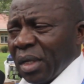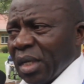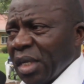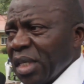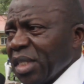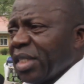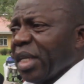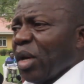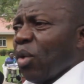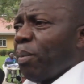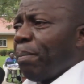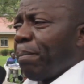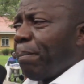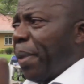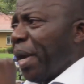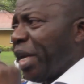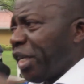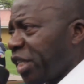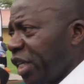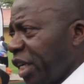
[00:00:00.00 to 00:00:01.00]
is a
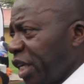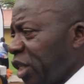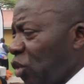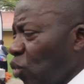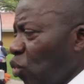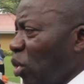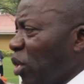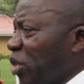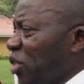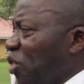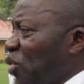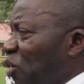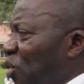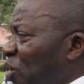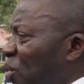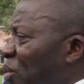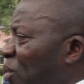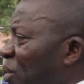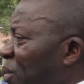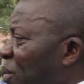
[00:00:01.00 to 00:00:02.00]
patient walks to
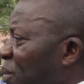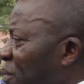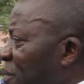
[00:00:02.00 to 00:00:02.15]
you,